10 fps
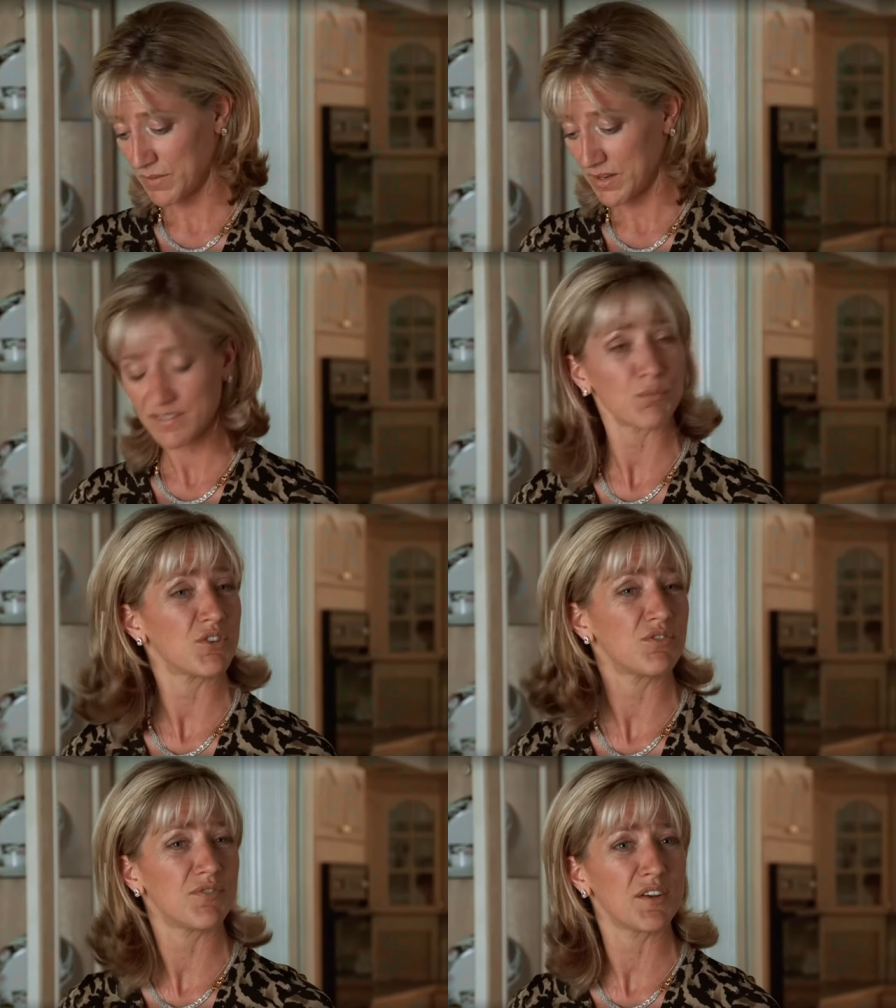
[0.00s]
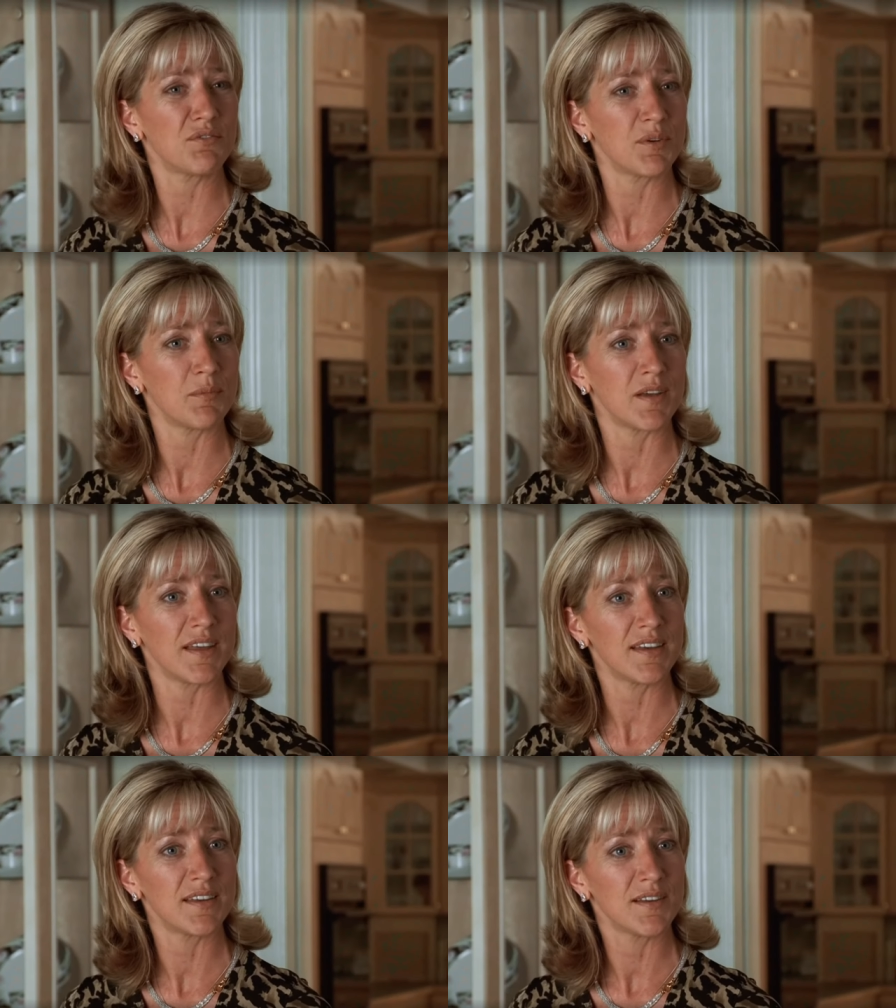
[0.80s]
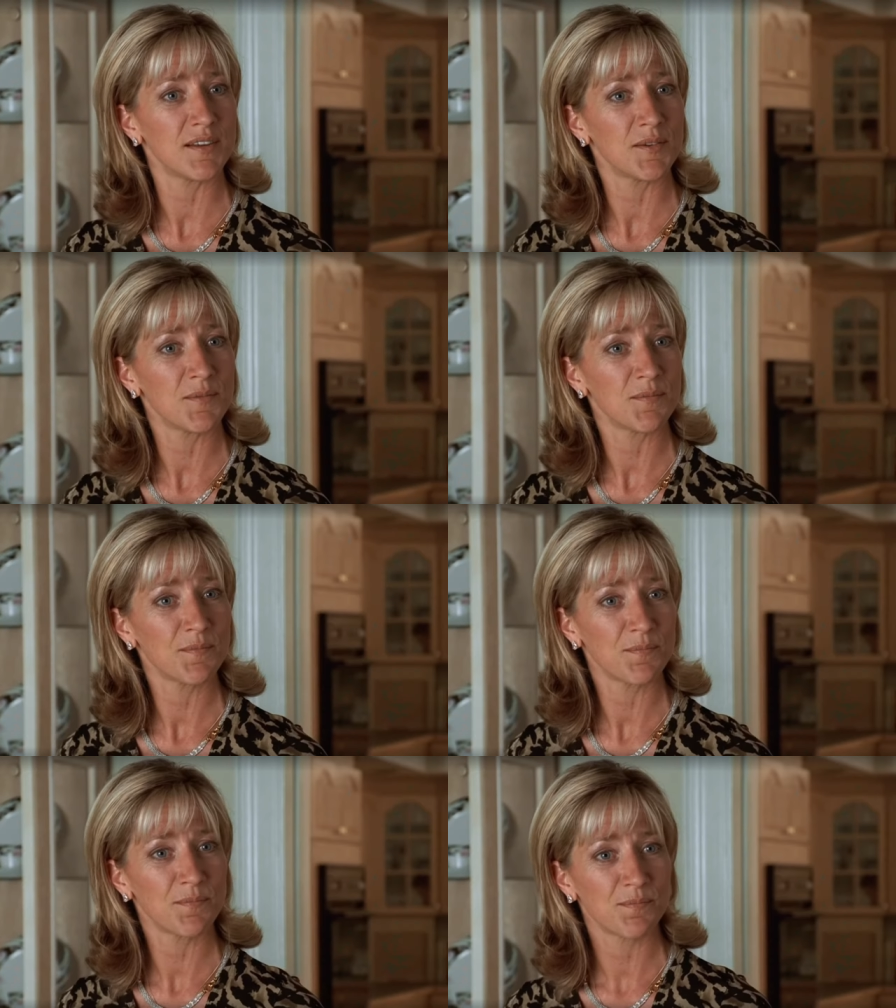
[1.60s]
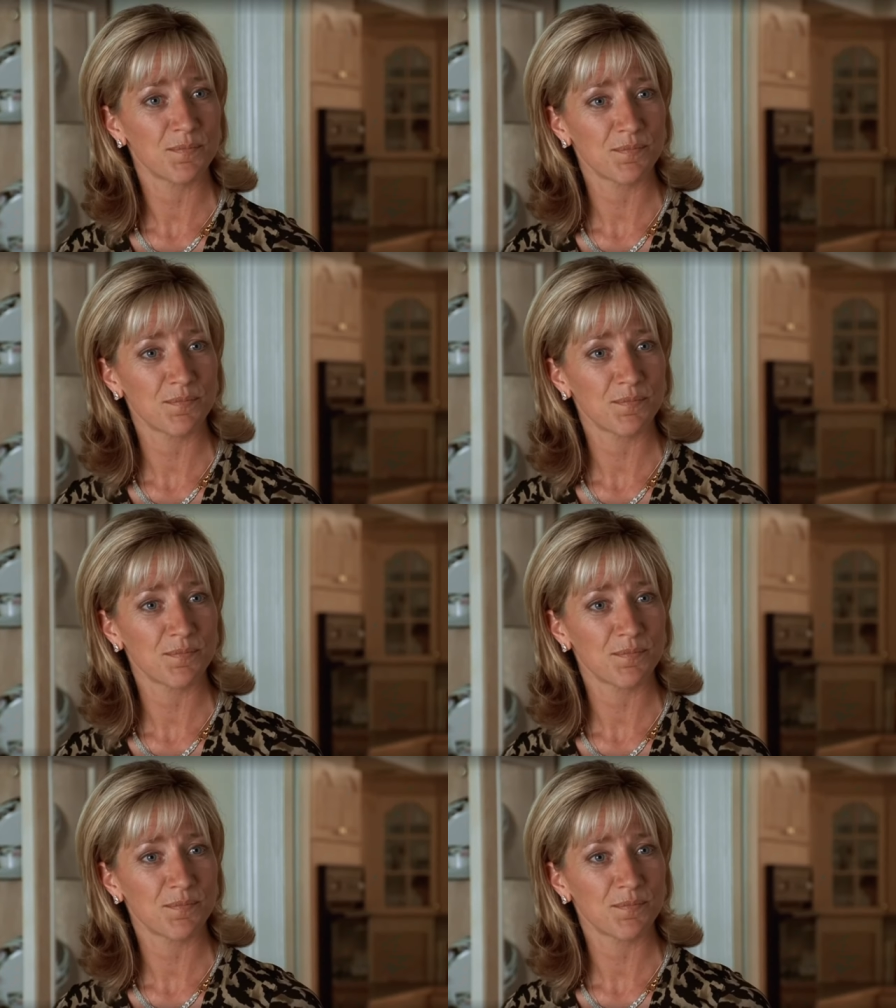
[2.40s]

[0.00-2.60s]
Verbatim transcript: felt so insulted. So,